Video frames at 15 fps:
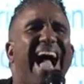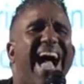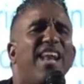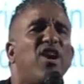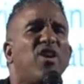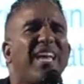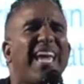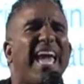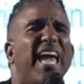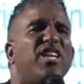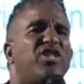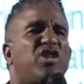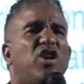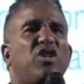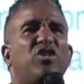an
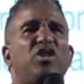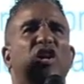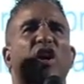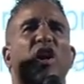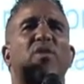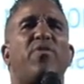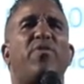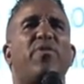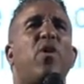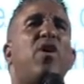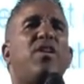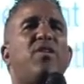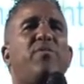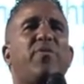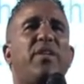occasion to
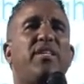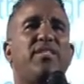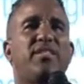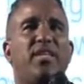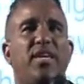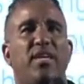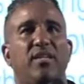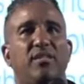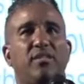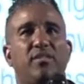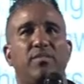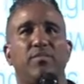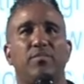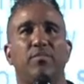confront the Philistines.